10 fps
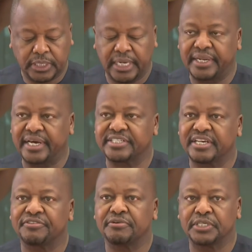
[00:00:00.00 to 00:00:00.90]
And there are
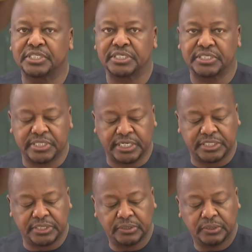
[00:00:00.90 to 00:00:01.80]
several meetings
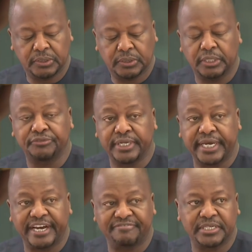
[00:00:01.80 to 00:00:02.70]
that even the
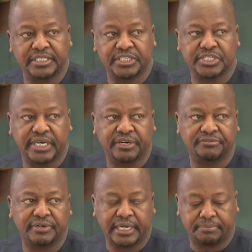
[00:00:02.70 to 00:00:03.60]
government itself
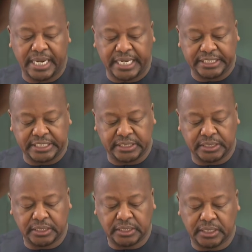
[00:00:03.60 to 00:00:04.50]
had planned
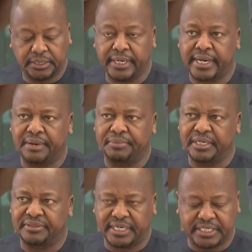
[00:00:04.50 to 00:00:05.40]
in the
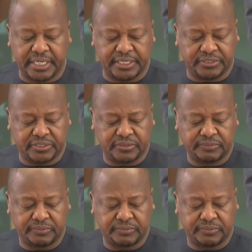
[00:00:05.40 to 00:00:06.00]
coming 30 days.